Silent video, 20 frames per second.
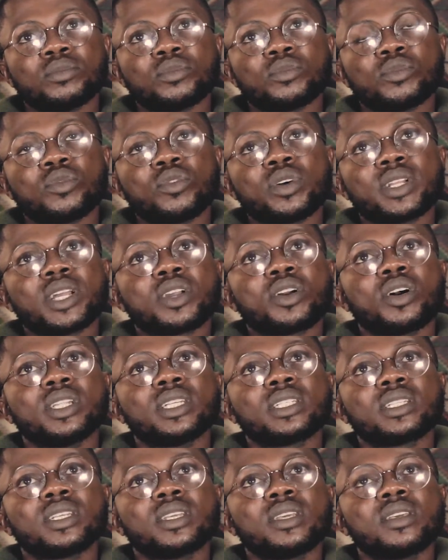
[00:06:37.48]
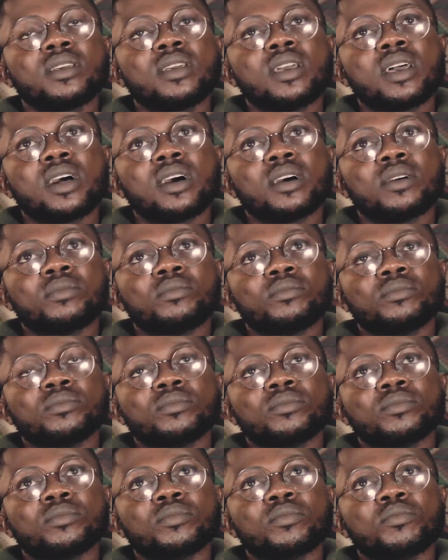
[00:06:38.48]
what they call it,
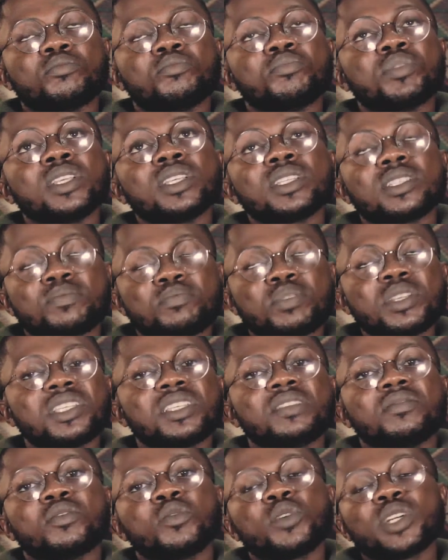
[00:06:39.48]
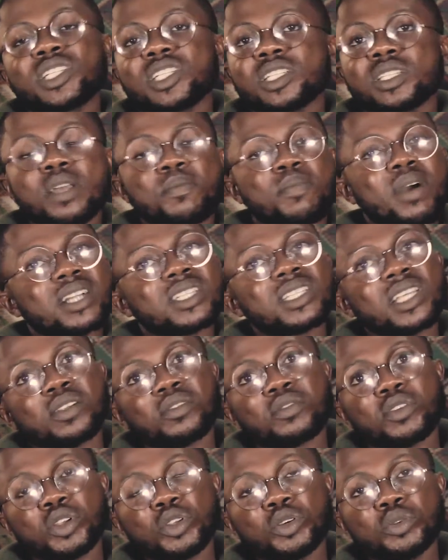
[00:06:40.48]
PCV, which is the packed cell
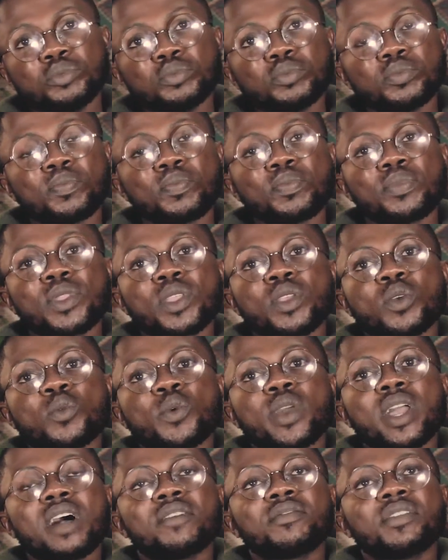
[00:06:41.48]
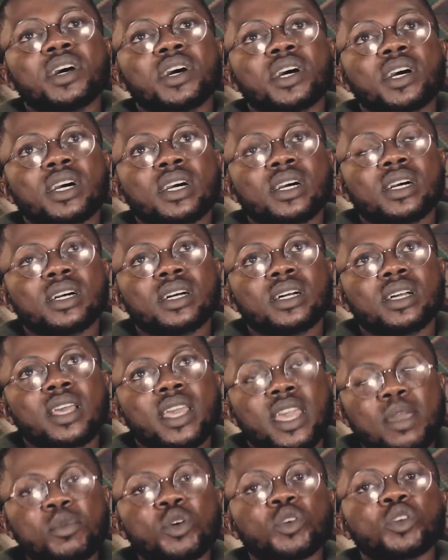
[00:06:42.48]
volume. We have the
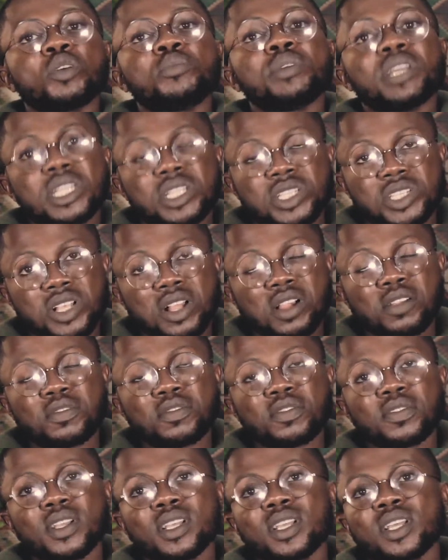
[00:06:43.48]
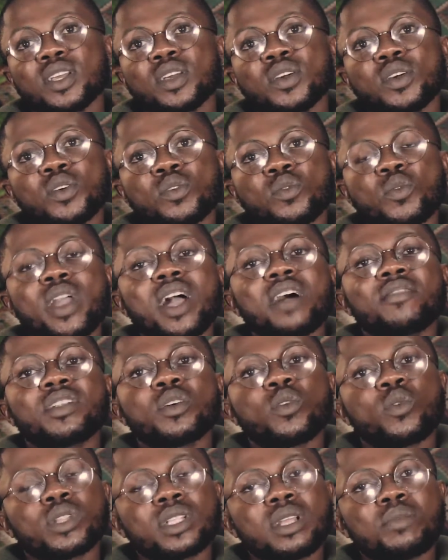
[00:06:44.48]
hemoglobin itself. We have the
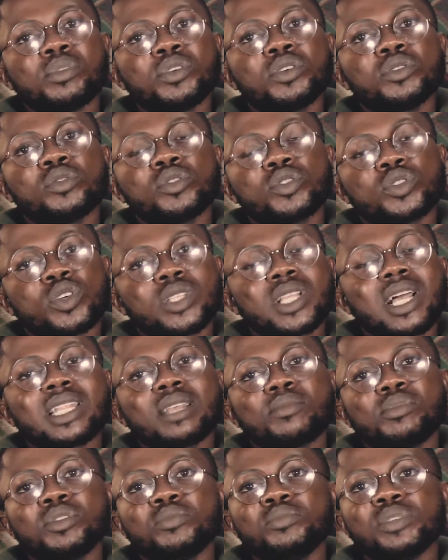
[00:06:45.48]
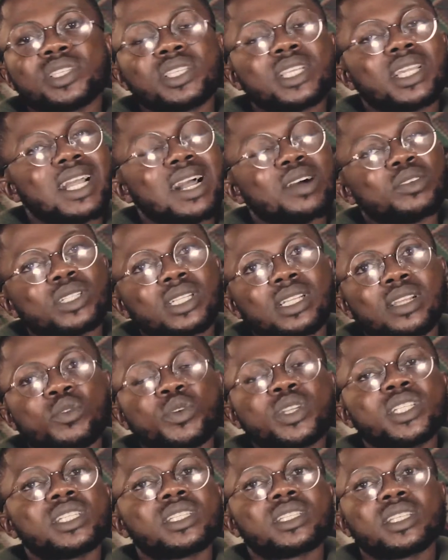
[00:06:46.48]
total WBC count,
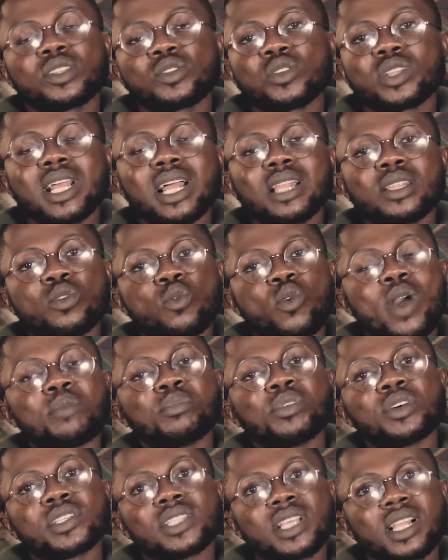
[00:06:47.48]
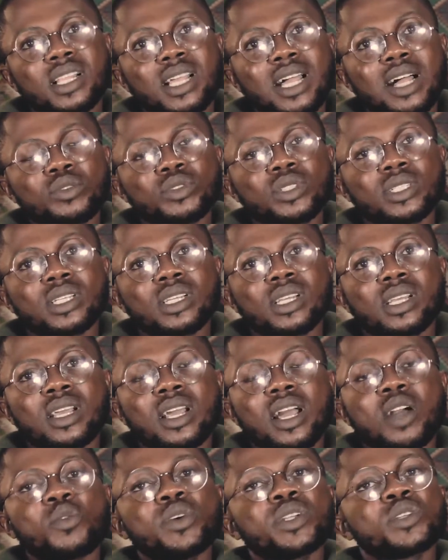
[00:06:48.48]
which is total white blood cell count,
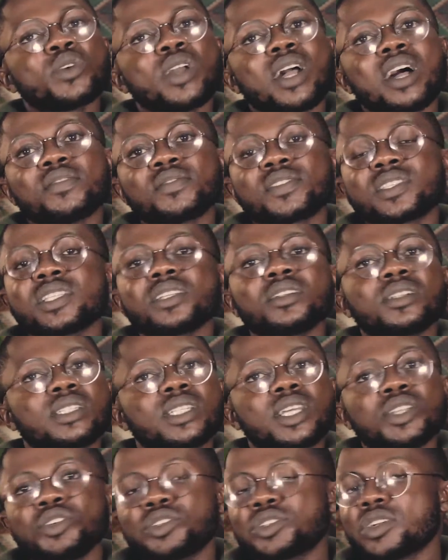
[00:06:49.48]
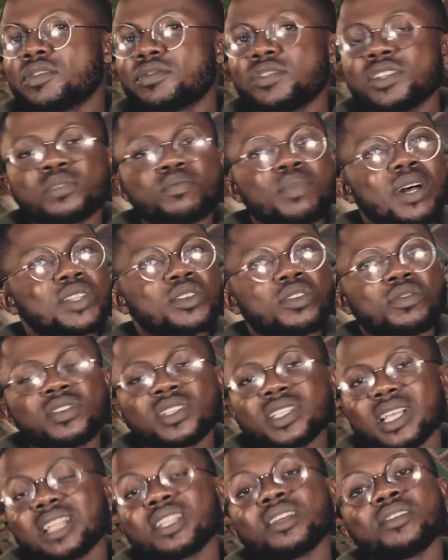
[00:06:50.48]
and which we have still the neutrophils, basophils,
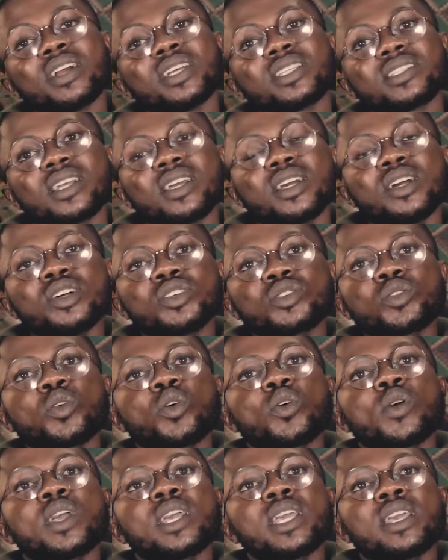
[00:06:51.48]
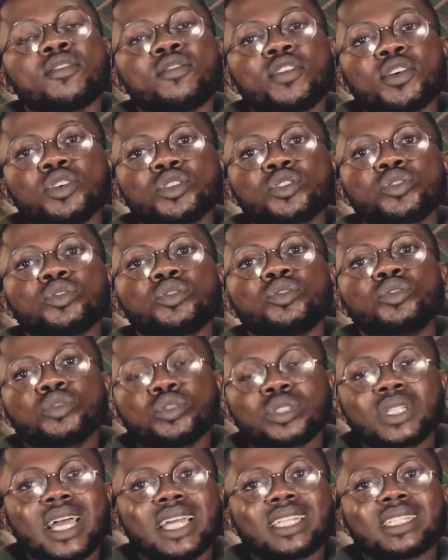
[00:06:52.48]
and the rest. So for you to do
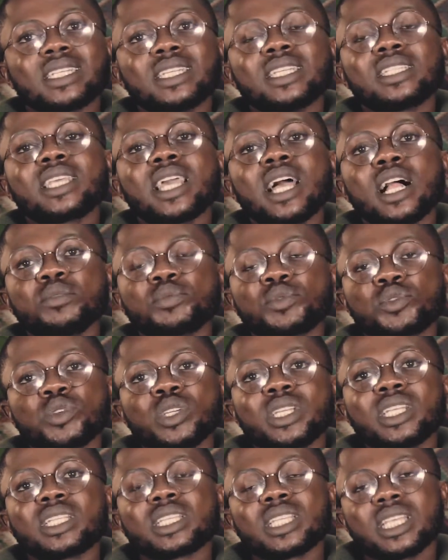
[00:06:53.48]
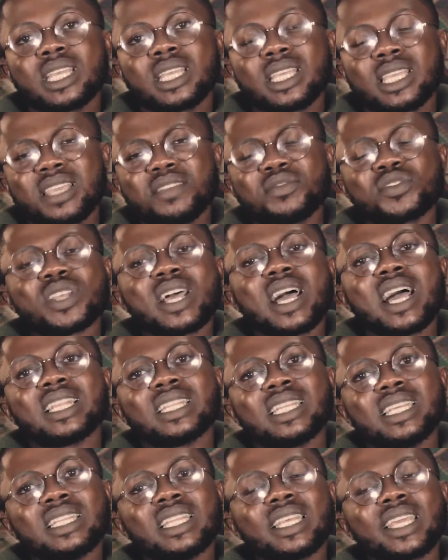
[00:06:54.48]
that, it helps you, it gives an
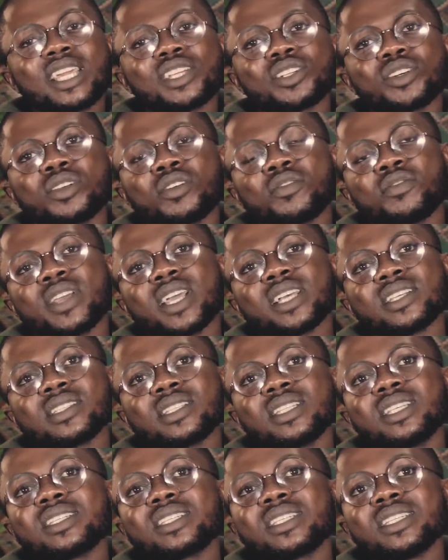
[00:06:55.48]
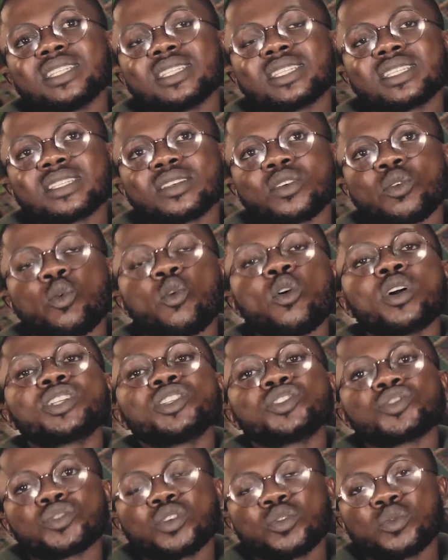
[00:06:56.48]
indication of yes, this is what
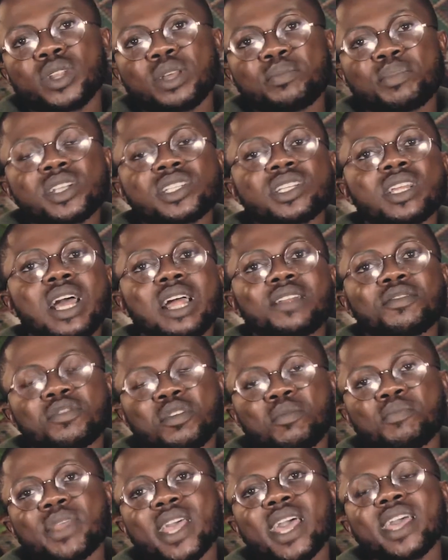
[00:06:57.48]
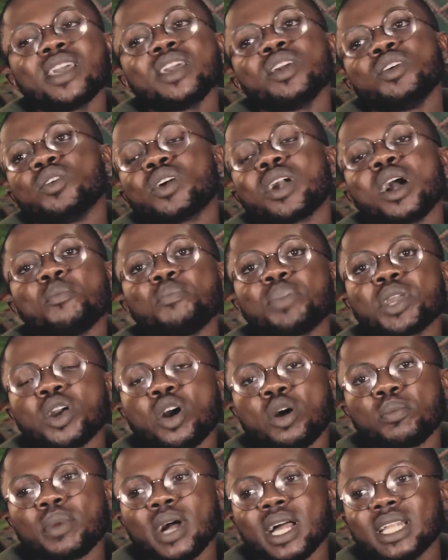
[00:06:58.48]
is wrong with the patient, and from there you can pick up
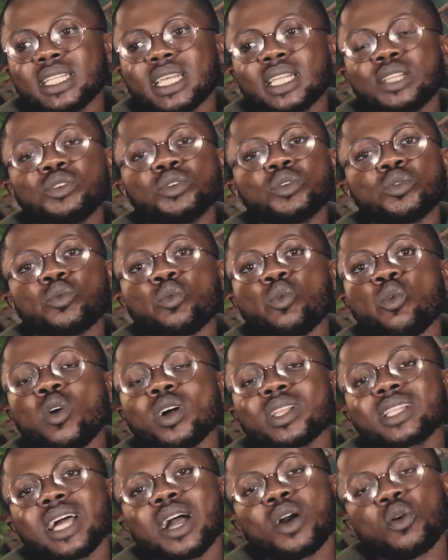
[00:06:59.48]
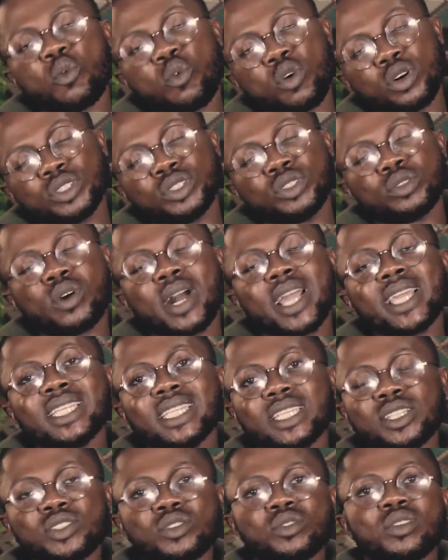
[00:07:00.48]
and then know what do I
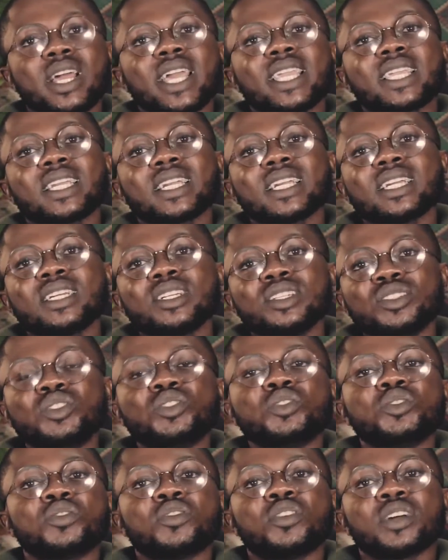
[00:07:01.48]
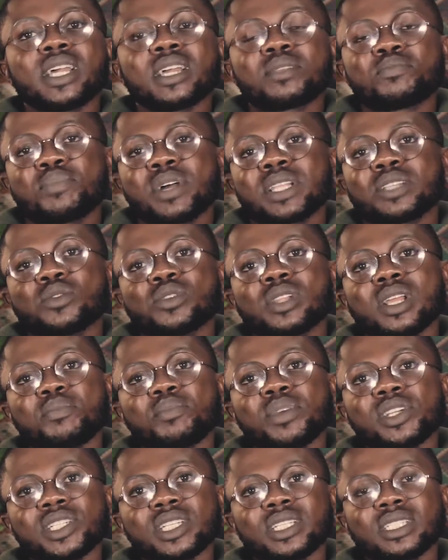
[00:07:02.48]
need to like do for that particular
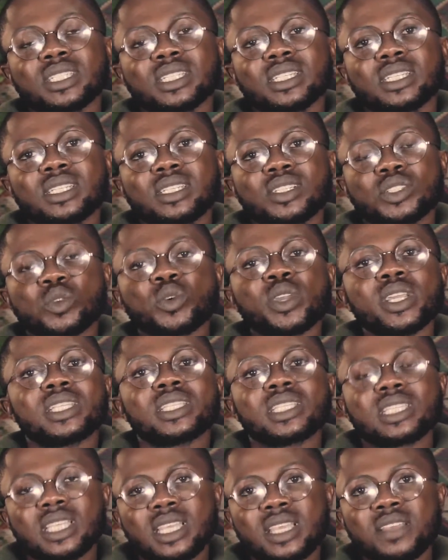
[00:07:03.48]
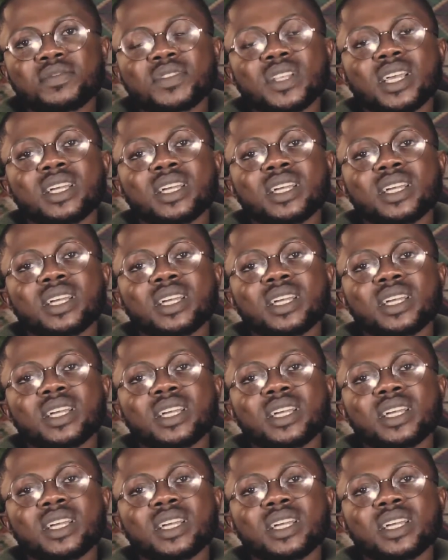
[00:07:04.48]
patient. So it gives a